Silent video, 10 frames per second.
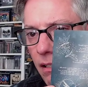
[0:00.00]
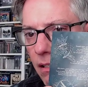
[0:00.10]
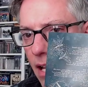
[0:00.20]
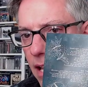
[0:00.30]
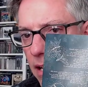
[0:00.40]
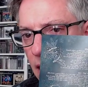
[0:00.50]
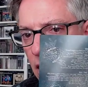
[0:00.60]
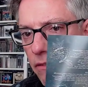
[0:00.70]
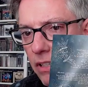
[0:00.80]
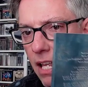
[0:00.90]
not a
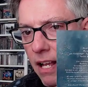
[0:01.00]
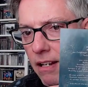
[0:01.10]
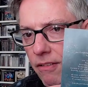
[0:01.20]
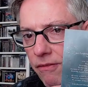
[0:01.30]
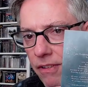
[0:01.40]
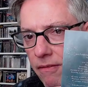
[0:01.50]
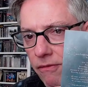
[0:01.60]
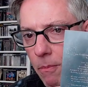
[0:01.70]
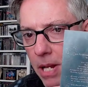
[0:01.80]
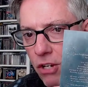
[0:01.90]
hell of a lot of
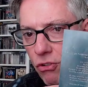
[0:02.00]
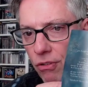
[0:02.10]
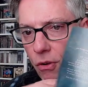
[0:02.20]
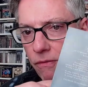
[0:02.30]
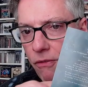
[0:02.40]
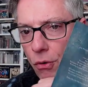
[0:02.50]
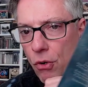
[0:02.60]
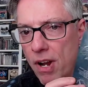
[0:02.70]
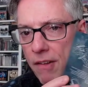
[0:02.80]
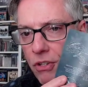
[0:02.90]
information, no
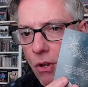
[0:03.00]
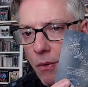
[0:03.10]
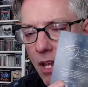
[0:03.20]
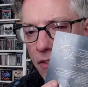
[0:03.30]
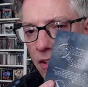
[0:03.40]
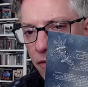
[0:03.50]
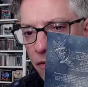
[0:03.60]
photographs, no nothing.